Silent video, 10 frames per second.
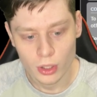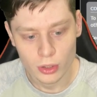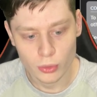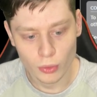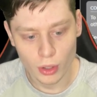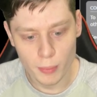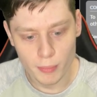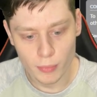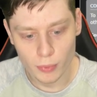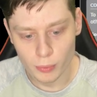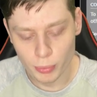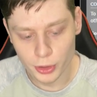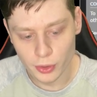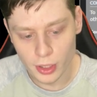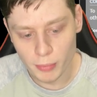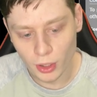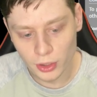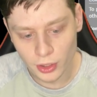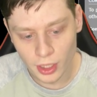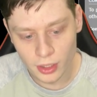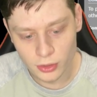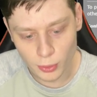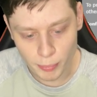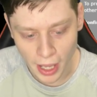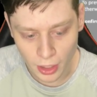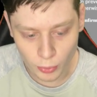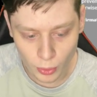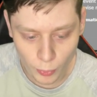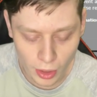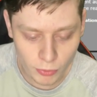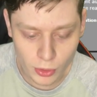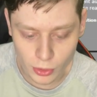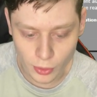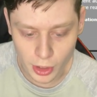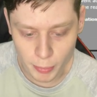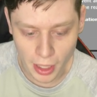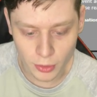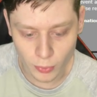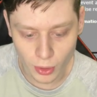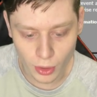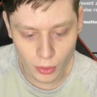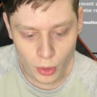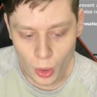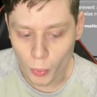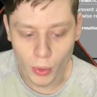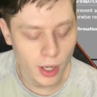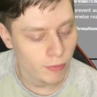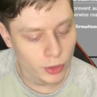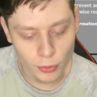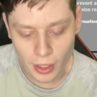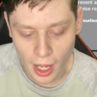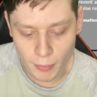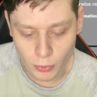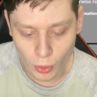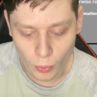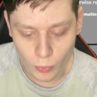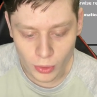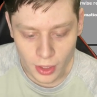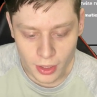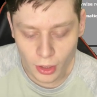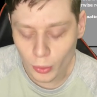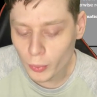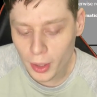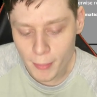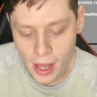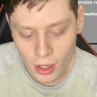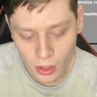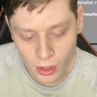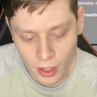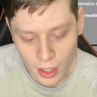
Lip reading: You're going to put your email address, your password, or wherever you're going to create your password, whatever your time zone. Doesn't really matter.